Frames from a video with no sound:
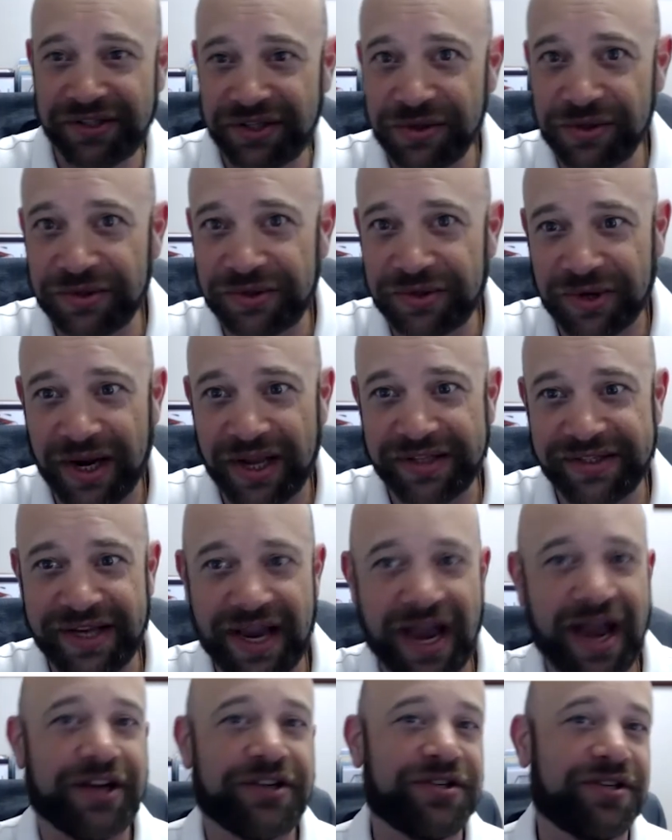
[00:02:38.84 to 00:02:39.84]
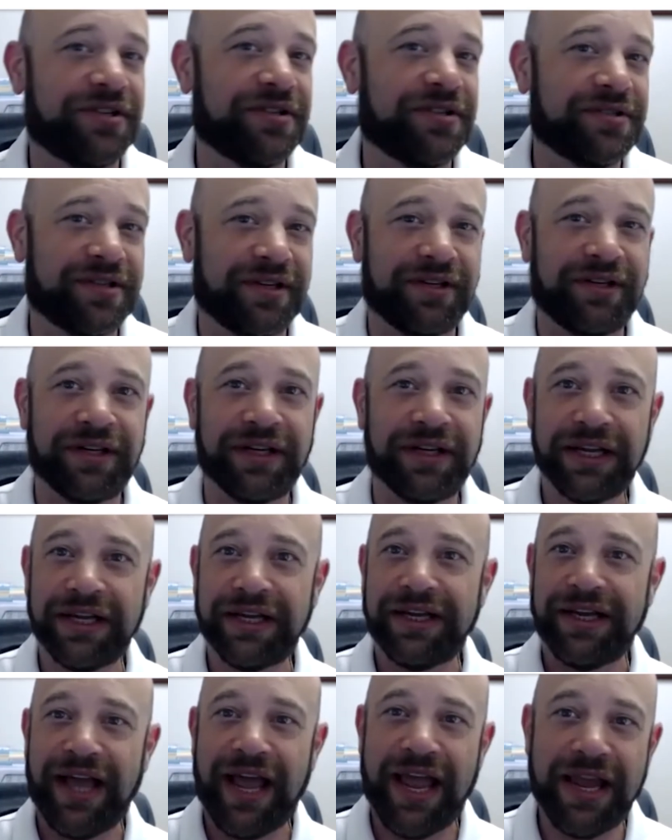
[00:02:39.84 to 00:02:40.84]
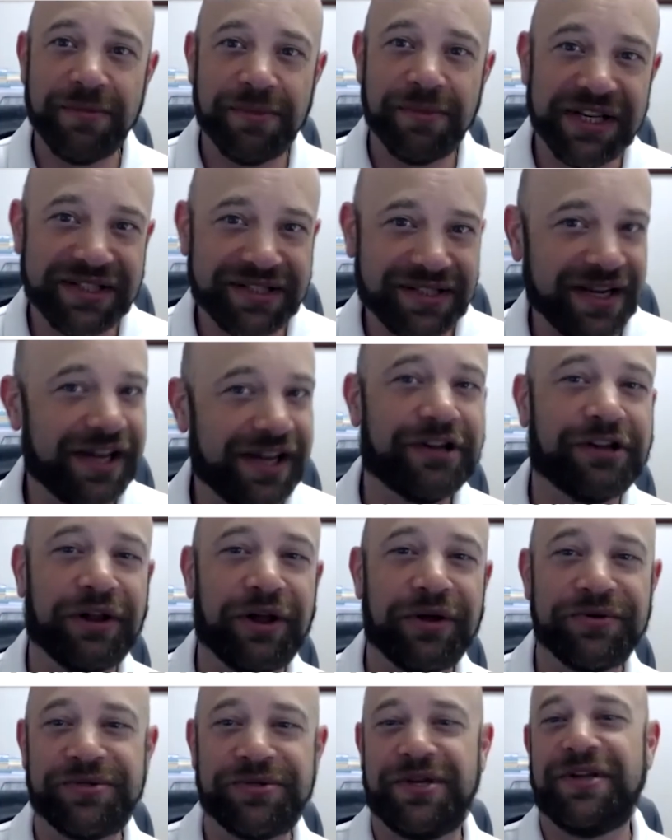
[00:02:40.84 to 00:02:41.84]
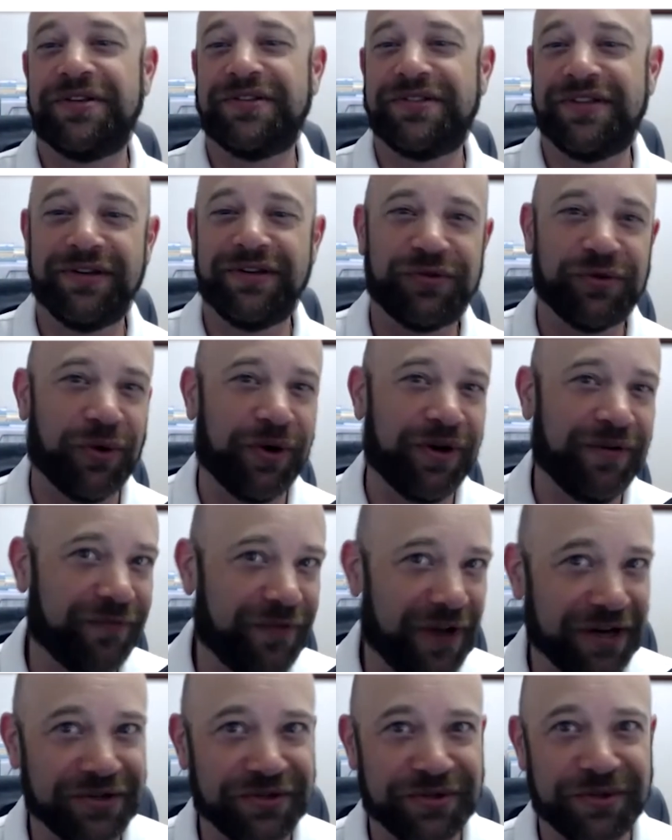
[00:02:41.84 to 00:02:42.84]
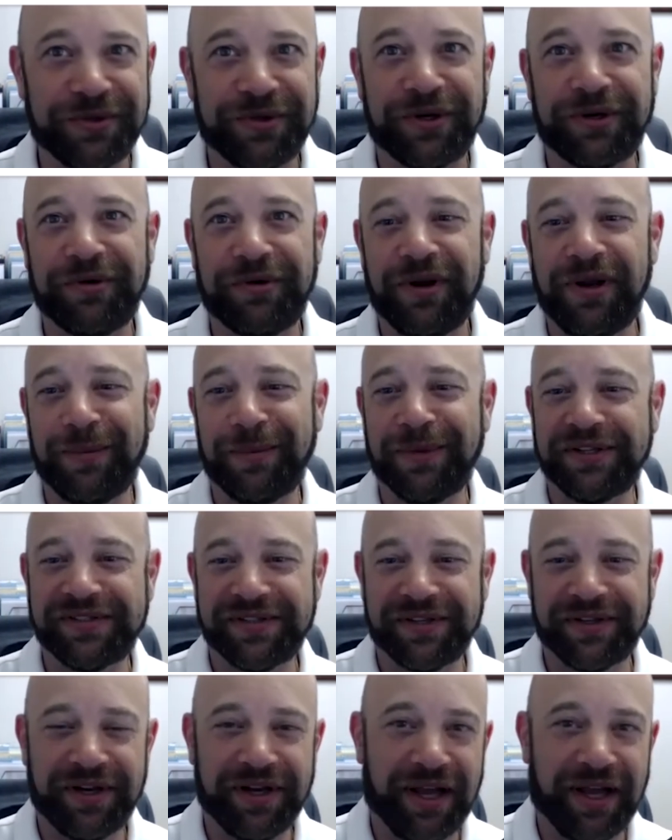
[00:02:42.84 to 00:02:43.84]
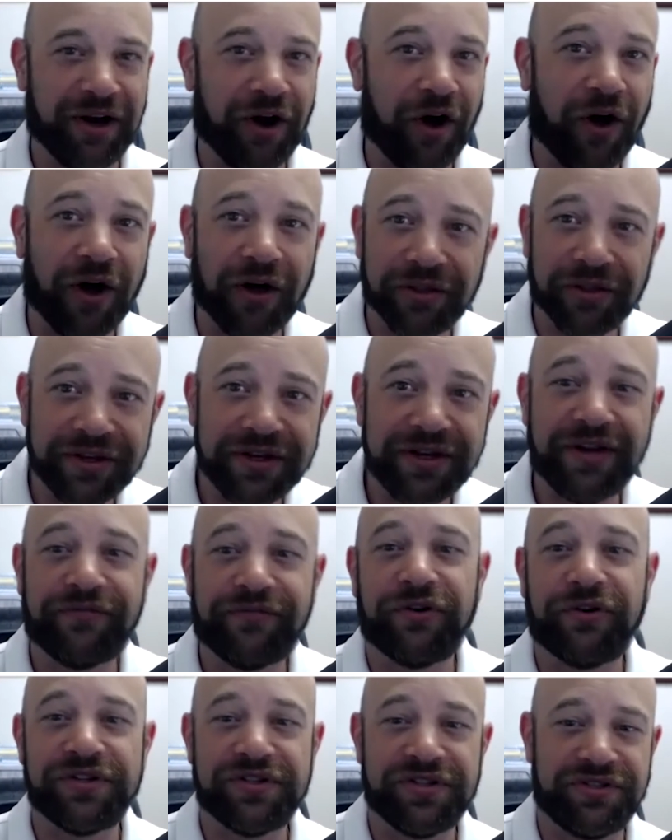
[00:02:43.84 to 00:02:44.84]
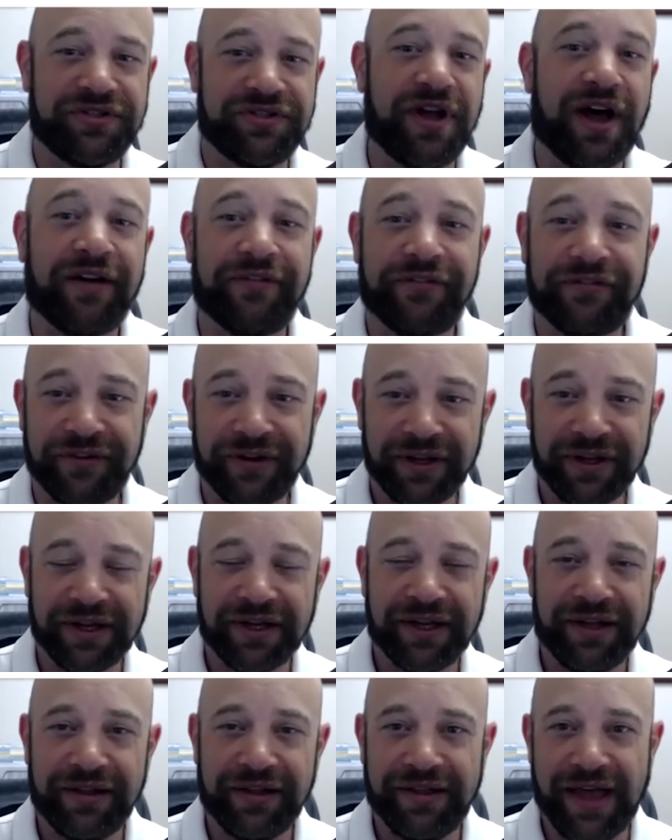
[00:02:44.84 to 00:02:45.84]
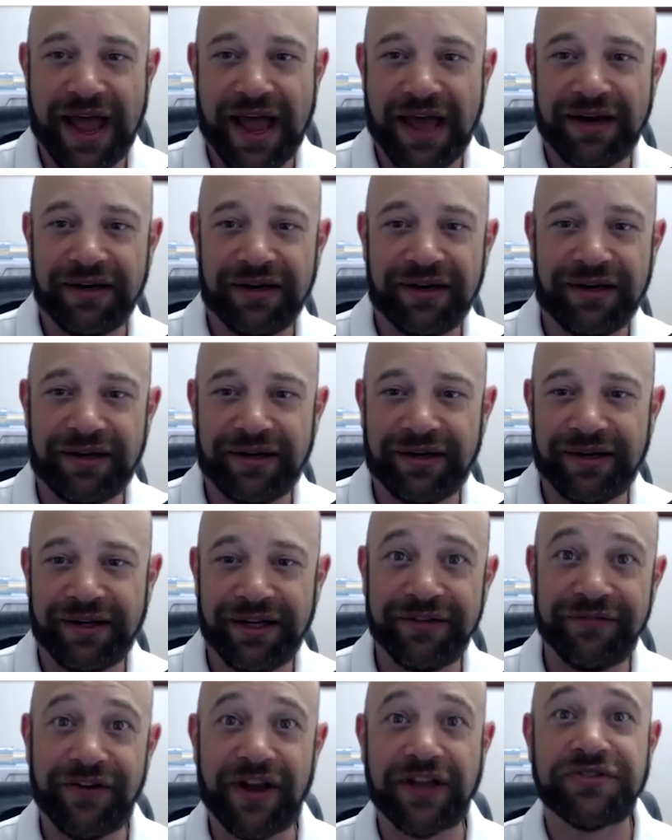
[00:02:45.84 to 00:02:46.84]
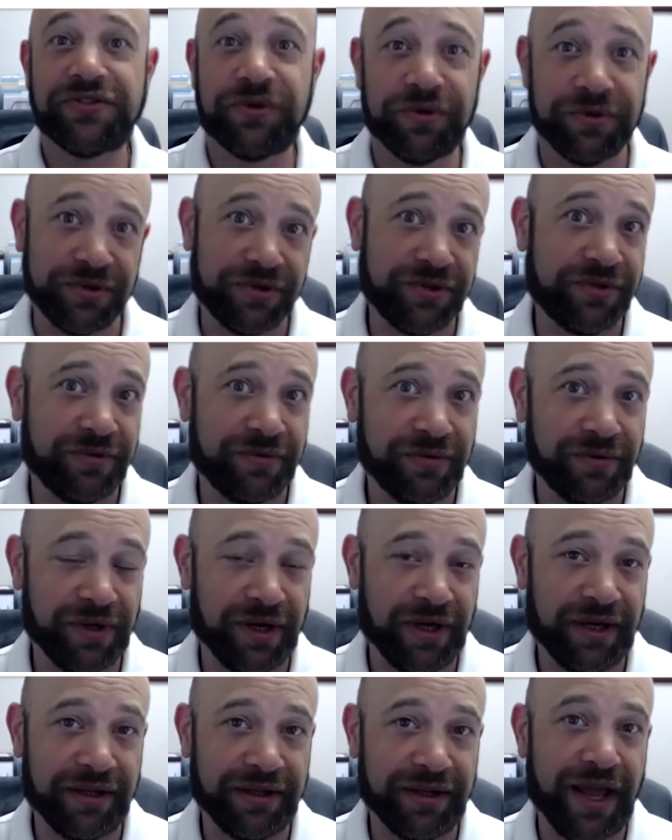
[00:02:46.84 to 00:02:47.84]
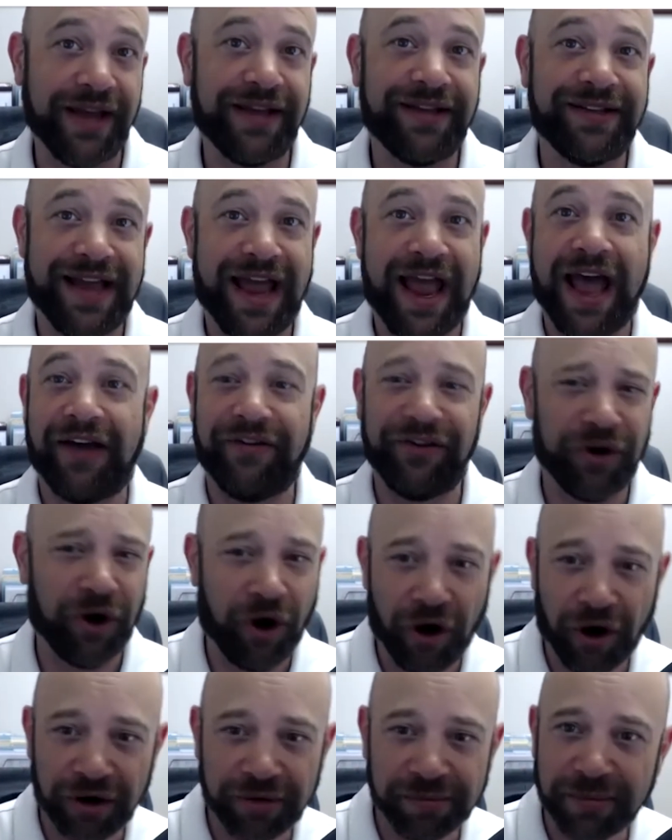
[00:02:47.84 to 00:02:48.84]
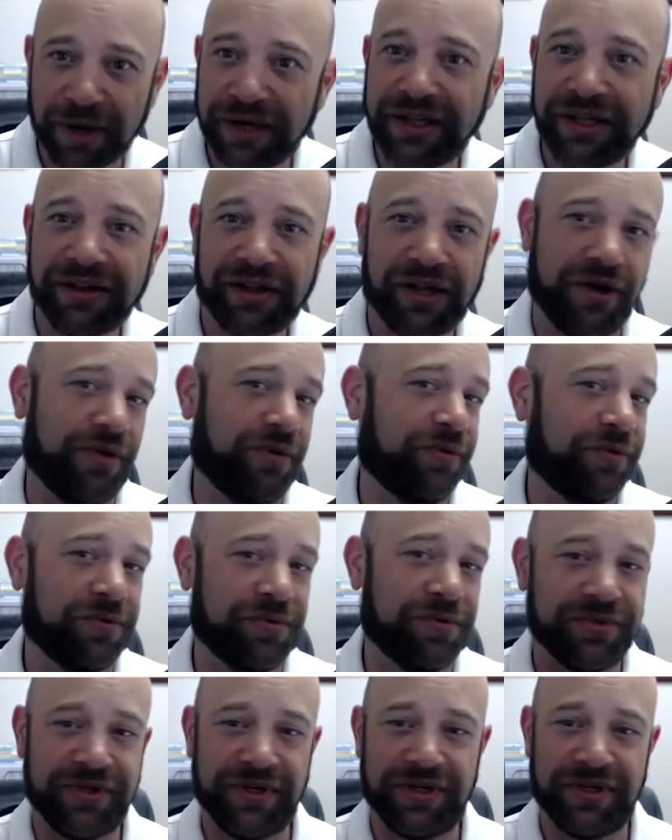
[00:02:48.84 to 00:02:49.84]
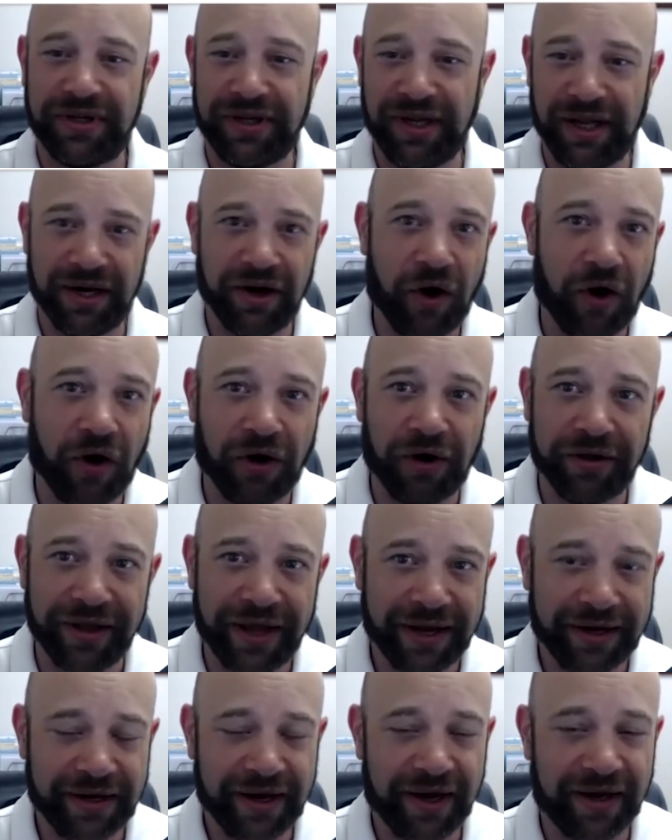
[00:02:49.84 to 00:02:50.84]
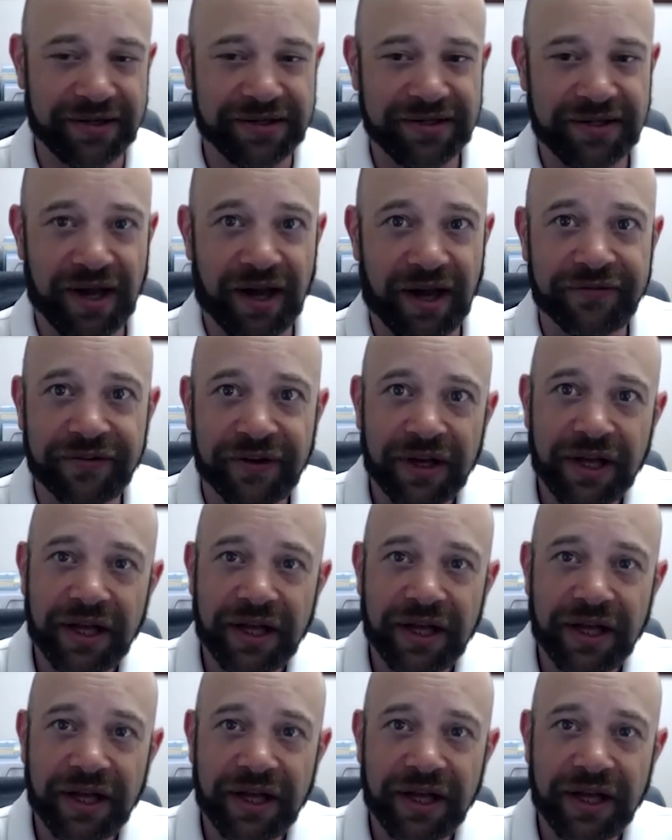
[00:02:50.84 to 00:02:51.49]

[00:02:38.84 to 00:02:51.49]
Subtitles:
to transactions and ABC closings and joint venture agreements and all the different stuff that investors like to have, hard money loans and all that kind of stuff.